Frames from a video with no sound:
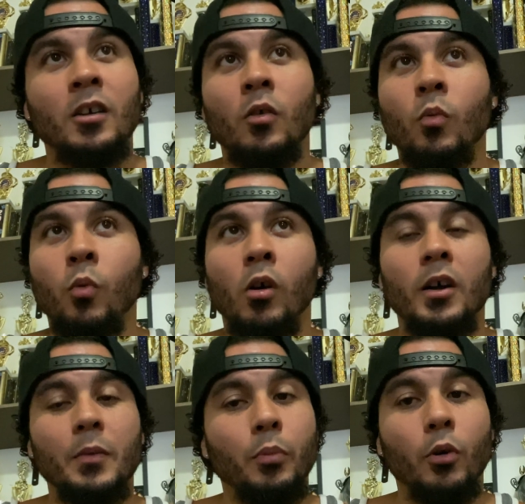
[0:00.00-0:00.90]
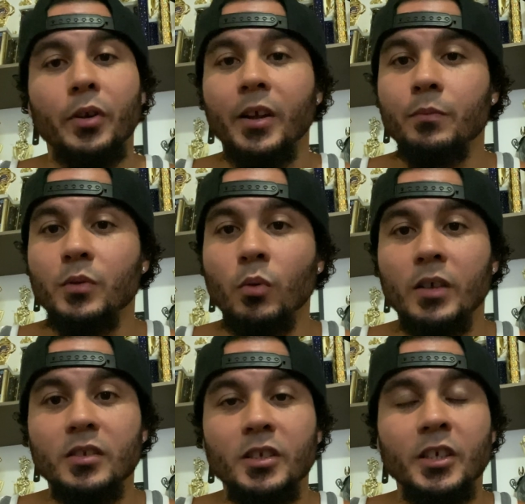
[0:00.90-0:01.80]
Won and podium throughout
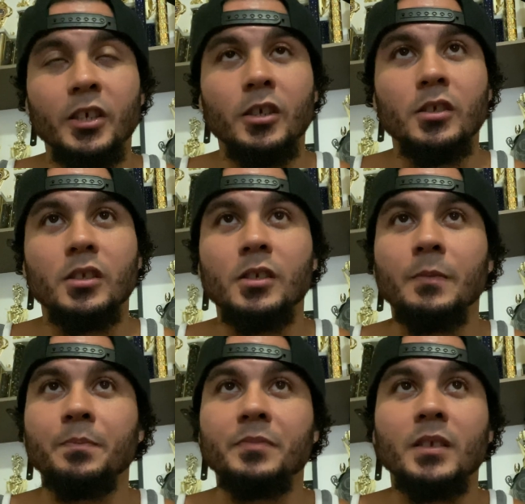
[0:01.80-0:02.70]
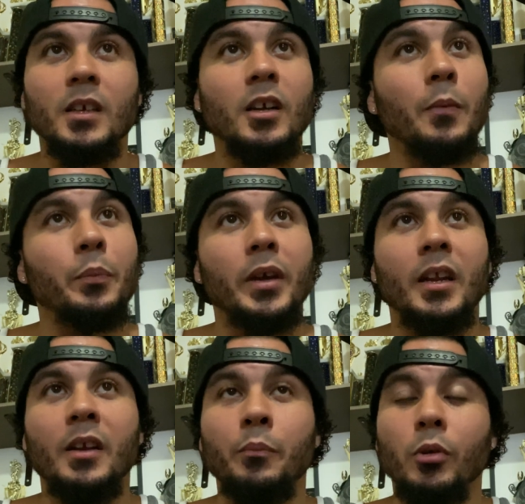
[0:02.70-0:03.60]
the years. Competed
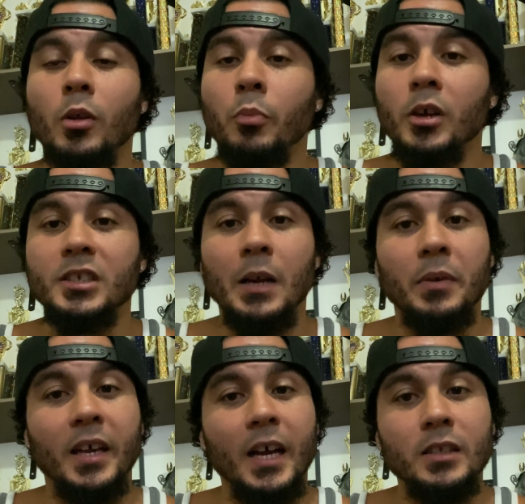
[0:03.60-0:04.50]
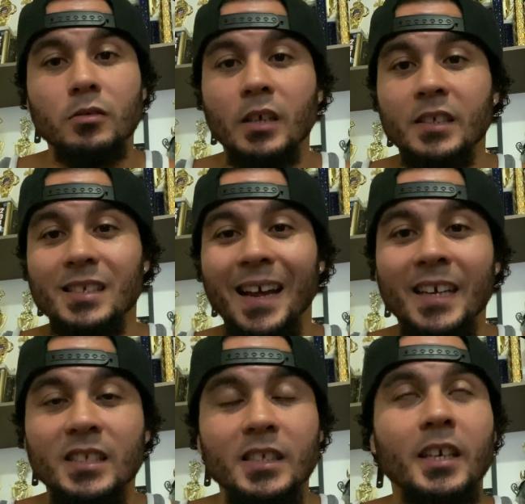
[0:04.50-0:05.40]
in Pull-Up Park Jam again,
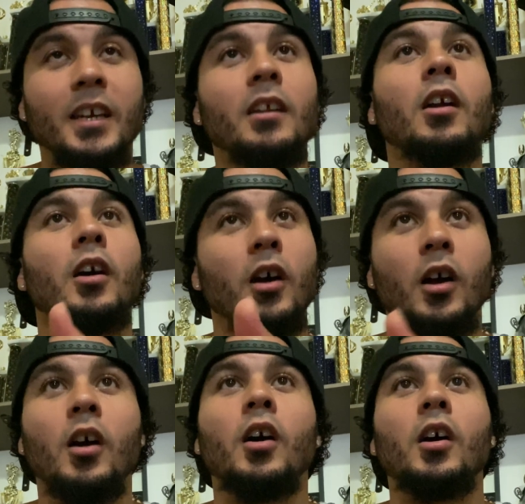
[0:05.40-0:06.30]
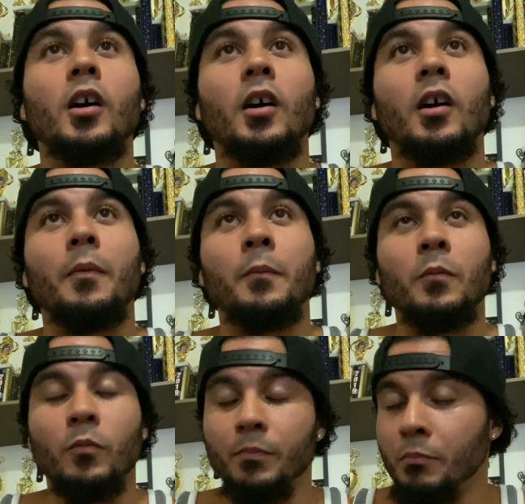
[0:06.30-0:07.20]
2018.
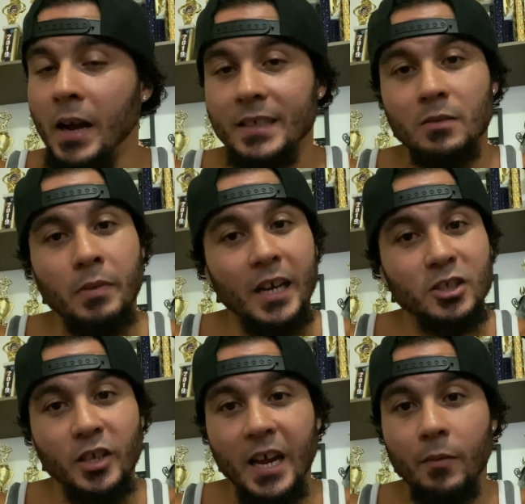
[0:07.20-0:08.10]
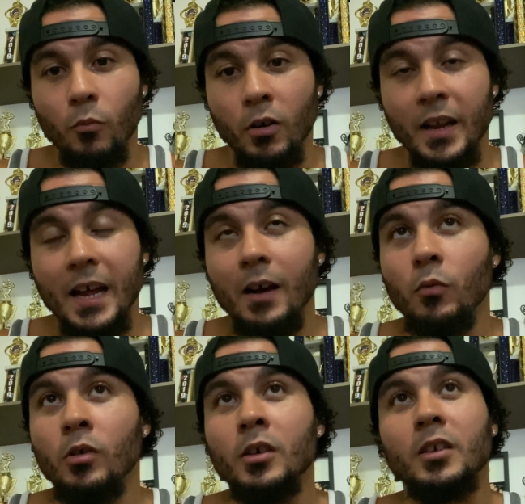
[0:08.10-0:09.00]
Back-to-back champ, won that
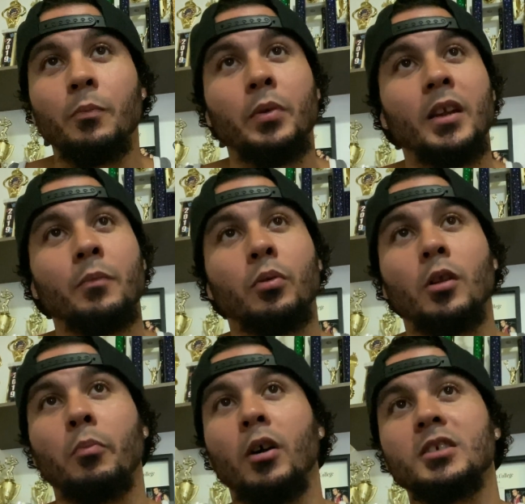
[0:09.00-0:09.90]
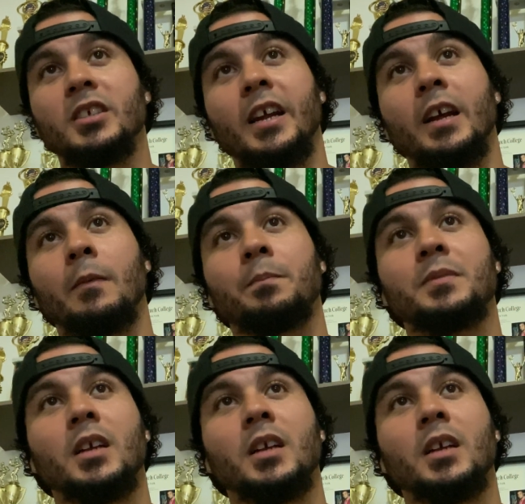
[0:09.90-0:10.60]
one. Competed in Pull-Up Park Jam